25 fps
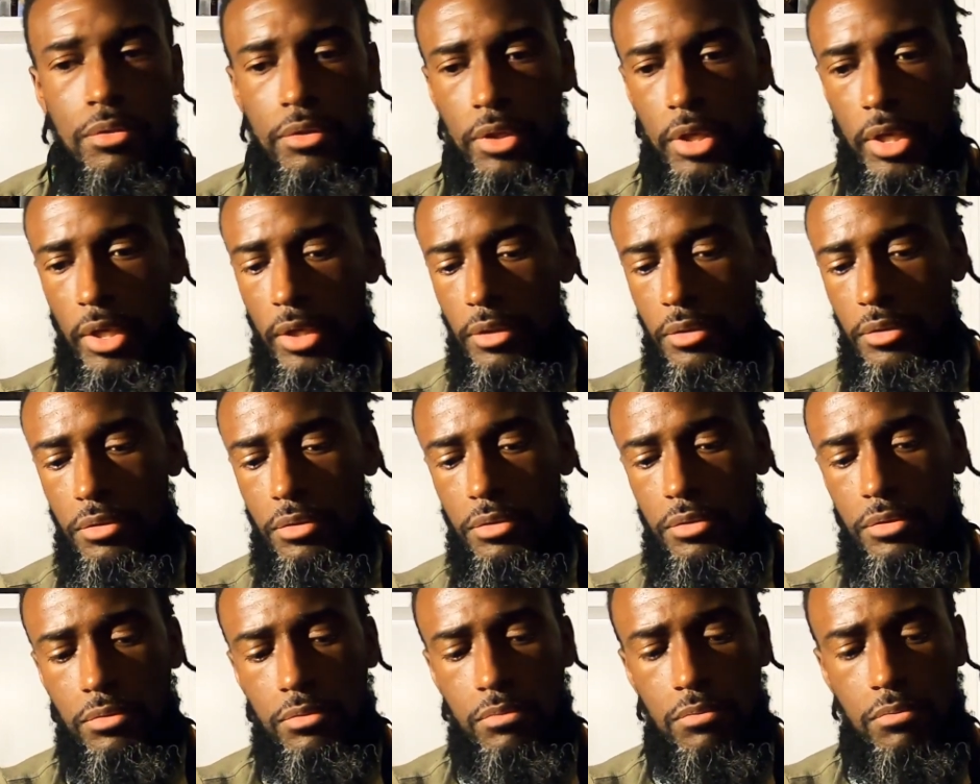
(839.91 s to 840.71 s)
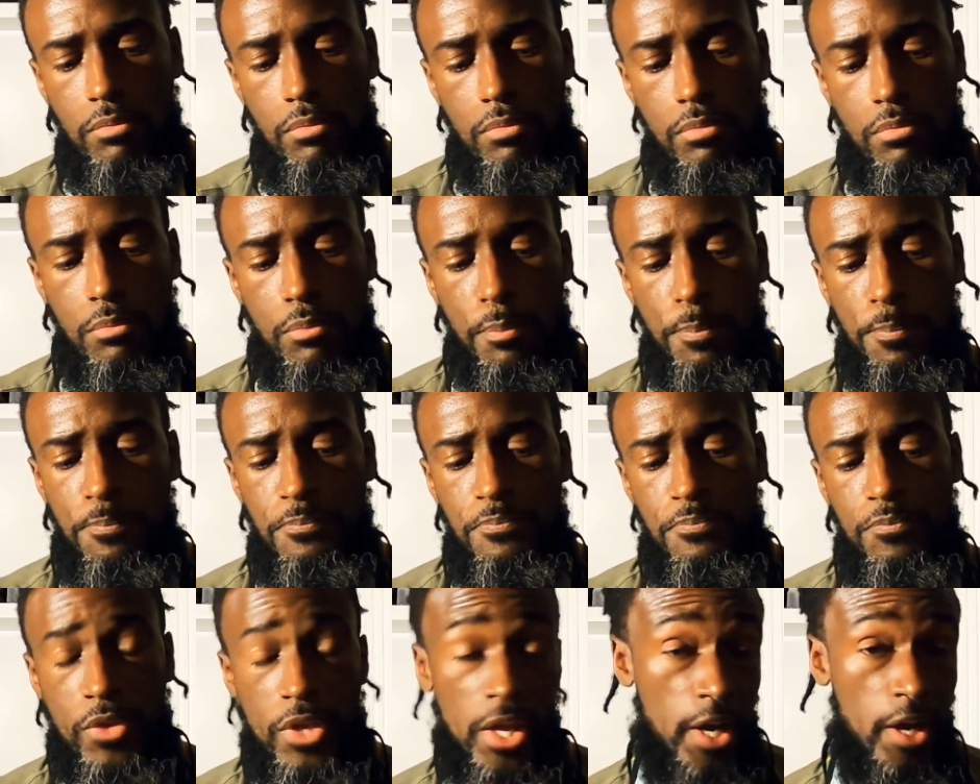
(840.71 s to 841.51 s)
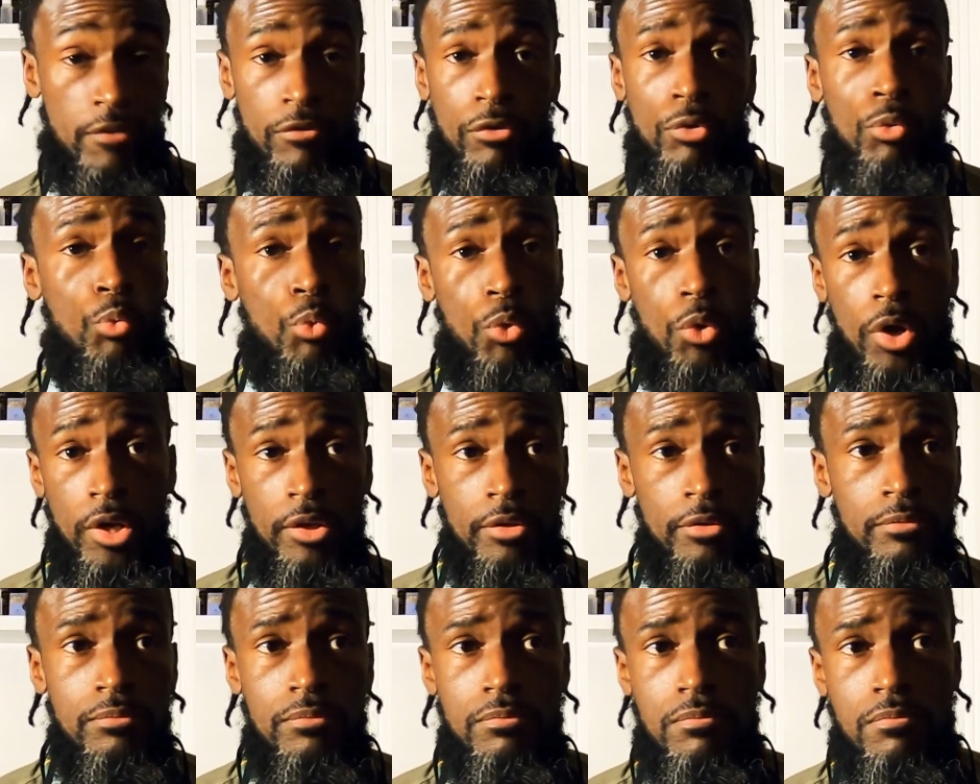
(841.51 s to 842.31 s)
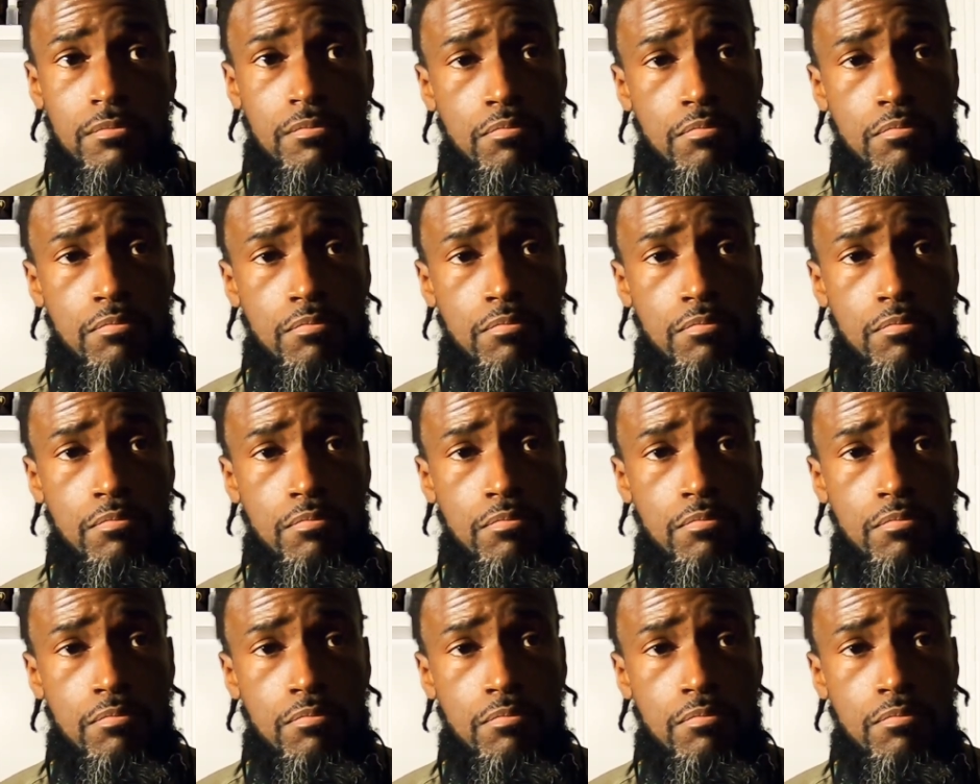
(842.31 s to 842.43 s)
that everyone